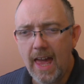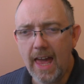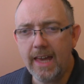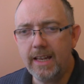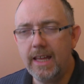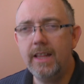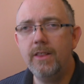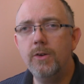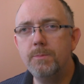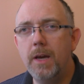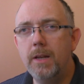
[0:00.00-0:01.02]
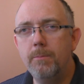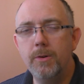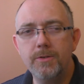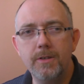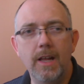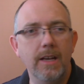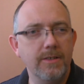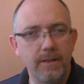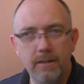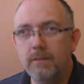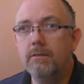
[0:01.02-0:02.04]
And in those beta booster decks,
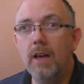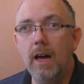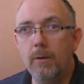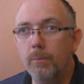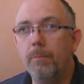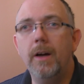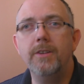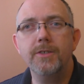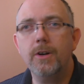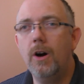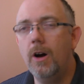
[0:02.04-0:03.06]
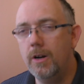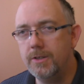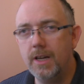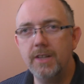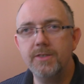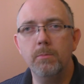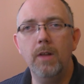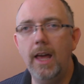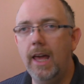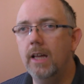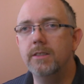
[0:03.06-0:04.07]
you got a bunch of cards, you got some
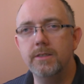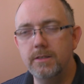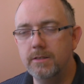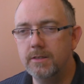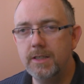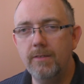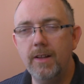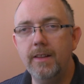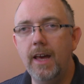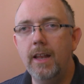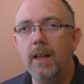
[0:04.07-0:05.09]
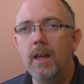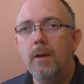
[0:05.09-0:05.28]
lands and stuff like that.